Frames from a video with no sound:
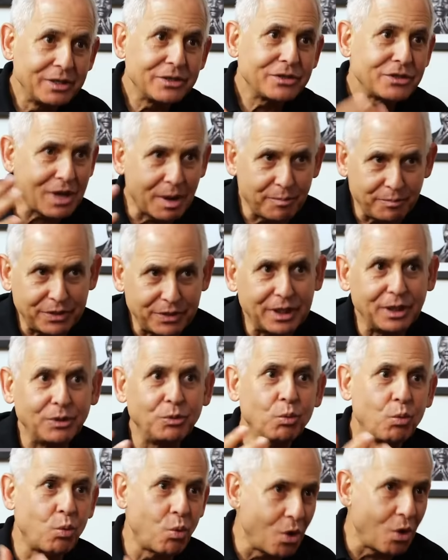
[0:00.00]

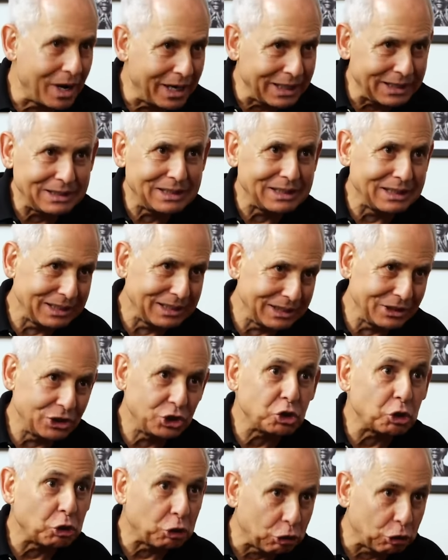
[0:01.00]
something wanted
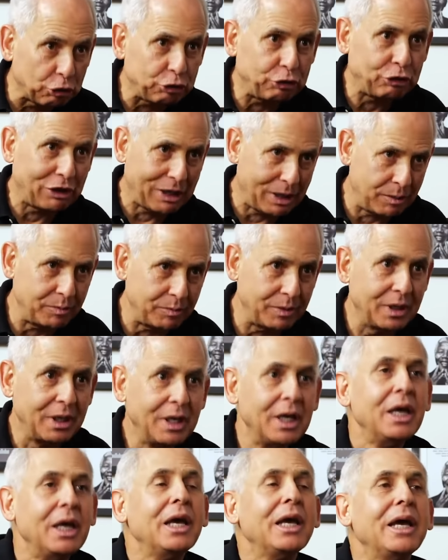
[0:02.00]
to hurt them.
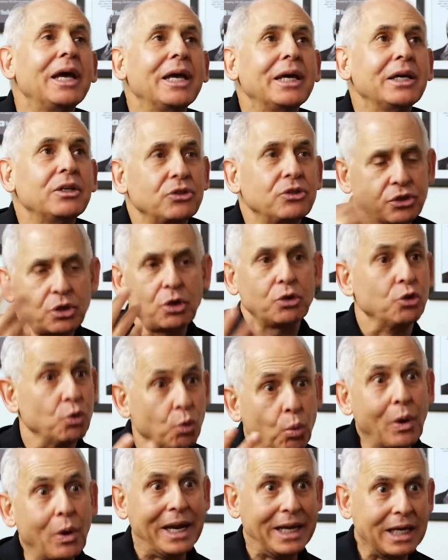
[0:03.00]
And so you
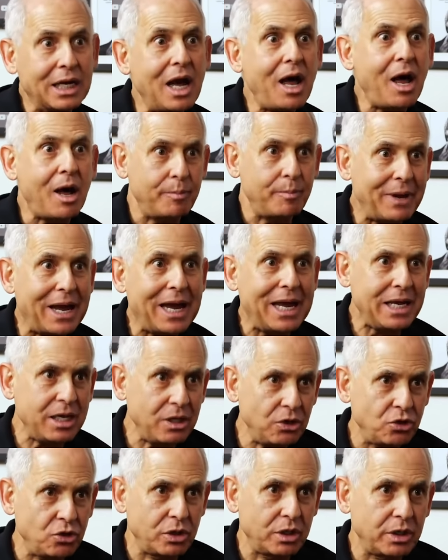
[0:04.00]
wake up
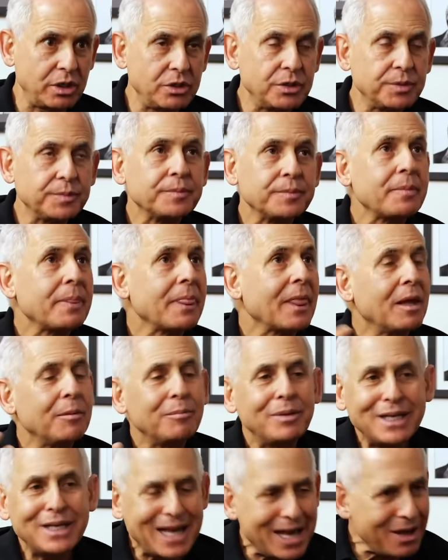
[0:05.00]
anxious,
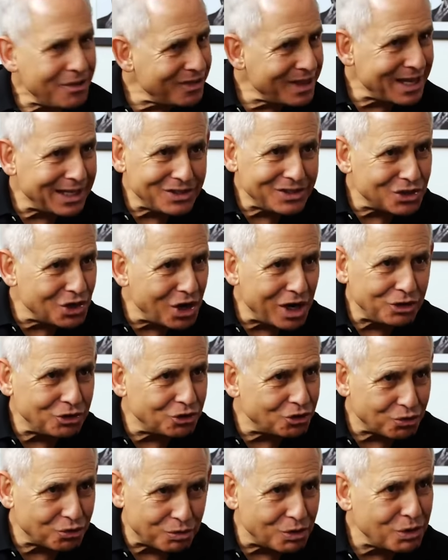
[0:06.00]
but now that's not
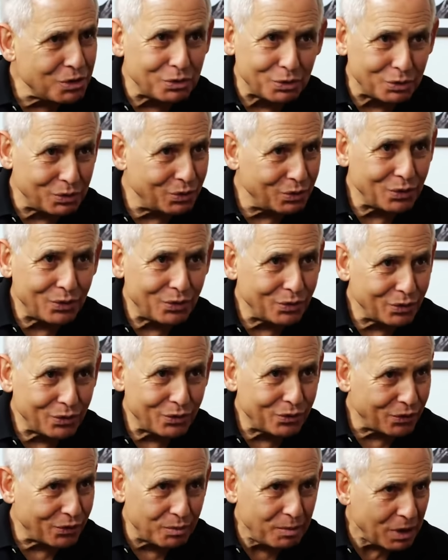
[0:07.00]
true
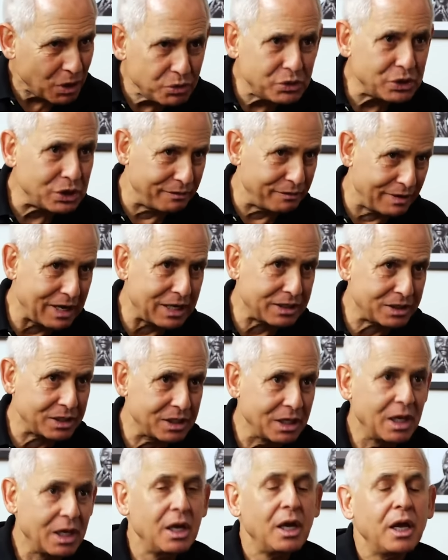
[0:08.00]
mm. for most of us.
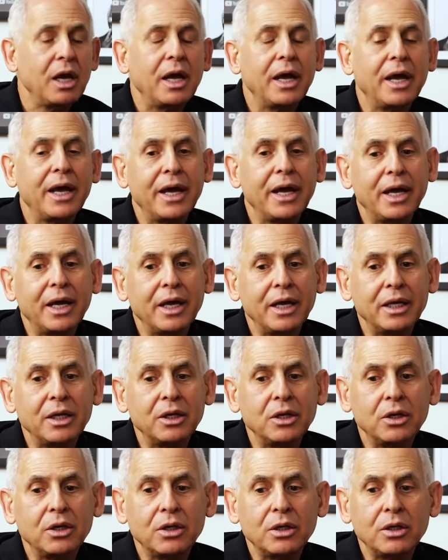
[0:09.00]

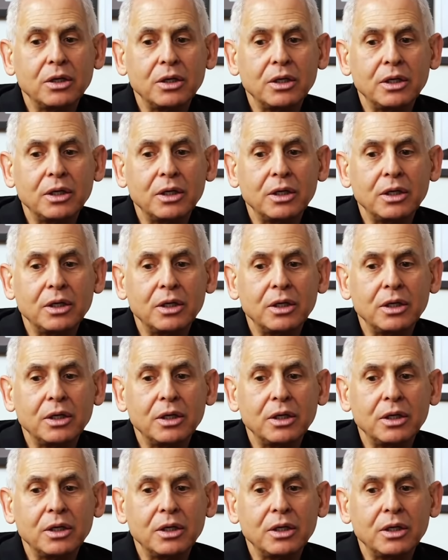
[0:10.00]
And